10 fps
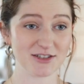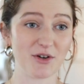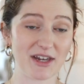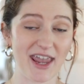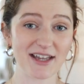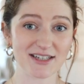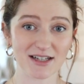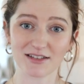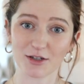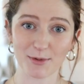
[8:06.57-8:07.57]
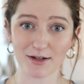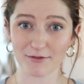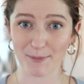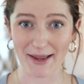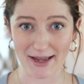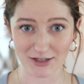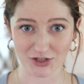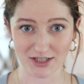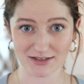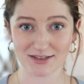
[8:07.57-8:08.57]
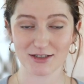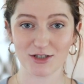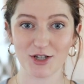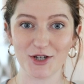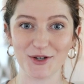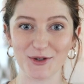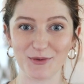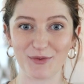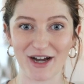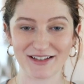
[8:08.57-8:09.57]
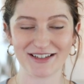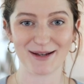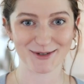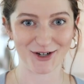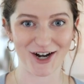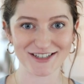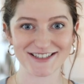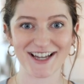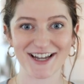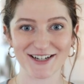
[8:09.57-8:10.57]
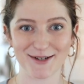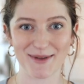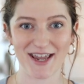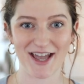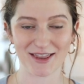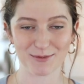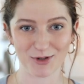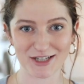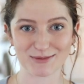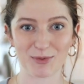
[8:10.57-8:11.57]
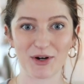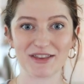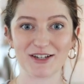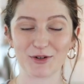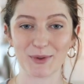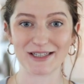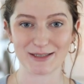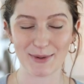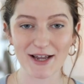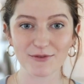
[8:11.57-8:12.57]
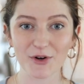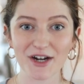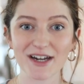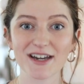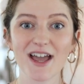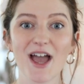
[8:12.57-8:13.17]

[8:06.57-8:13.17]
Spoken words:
So it can take a little bit of patience to finally come across the item at the price point that you're willing to pay for it,